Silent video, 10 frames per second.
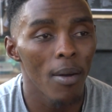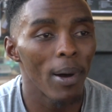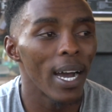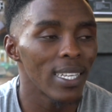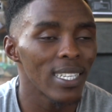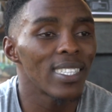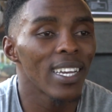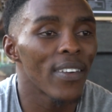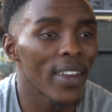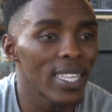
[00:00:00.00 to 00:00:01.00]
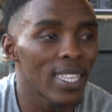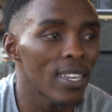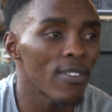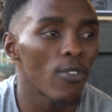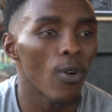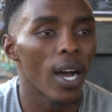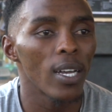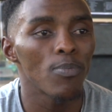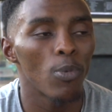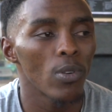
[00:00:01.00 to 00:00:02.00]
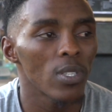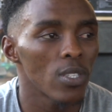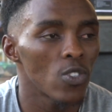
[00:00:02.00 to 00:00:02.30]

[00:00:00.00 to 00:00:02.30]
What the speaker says: But it's a great thing for us boxers